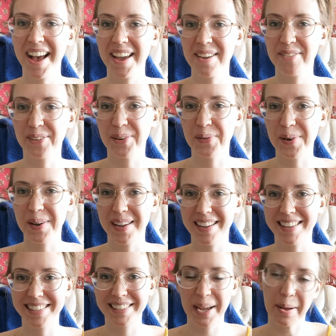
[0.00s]

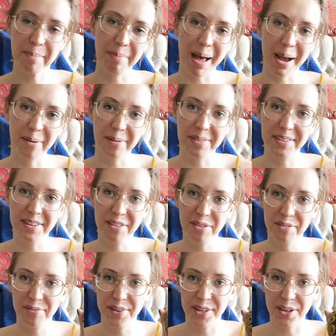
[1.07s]
everyone, I'm back with
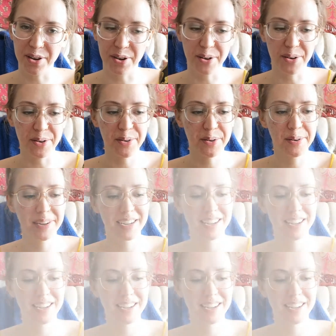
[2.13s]
another video.